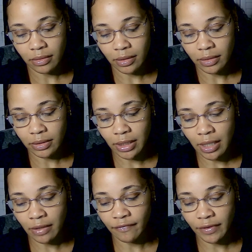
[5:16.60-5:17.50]
They're
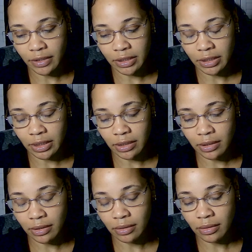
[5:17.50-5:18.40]
tired of feeling
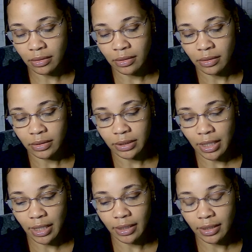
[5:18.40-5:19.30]
stuck.
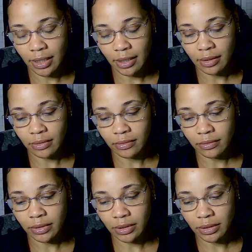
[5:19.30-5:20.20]
Tied down
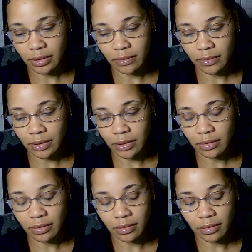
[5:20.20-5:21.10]
to
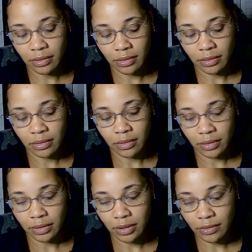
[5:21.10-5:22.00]
someone.
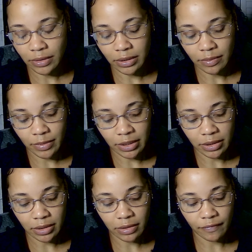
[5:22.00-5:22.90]
Show us a
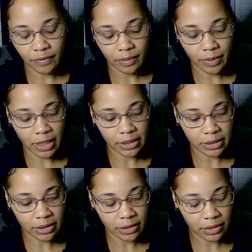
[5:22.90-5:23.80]
message for
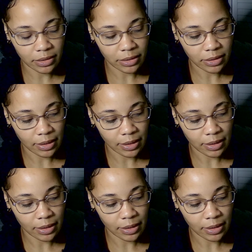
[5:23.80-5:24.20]
Pisces.